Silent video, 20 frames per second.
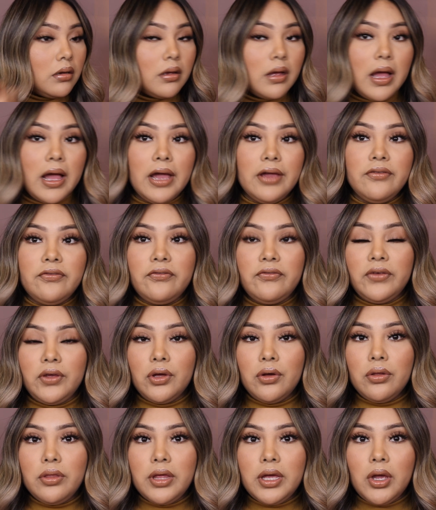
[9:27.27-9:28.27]
I
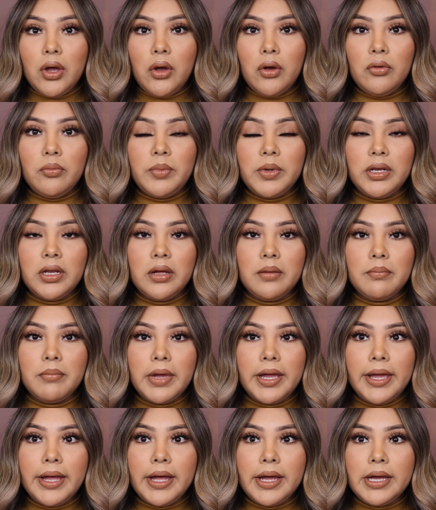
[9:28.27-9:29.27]
feel they open up
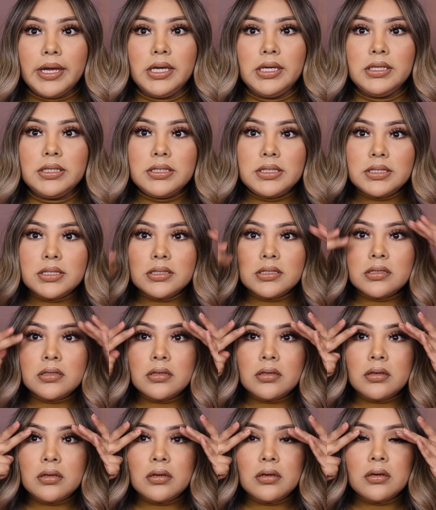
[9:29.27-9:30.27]
my eyes
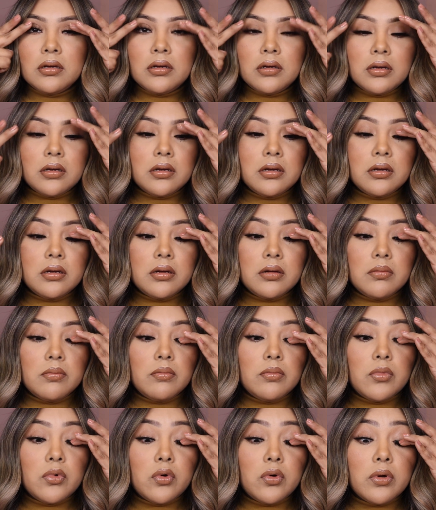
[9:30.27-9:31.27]

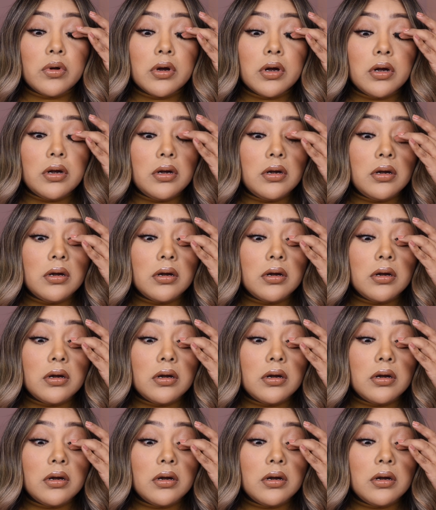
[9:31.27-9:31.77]
more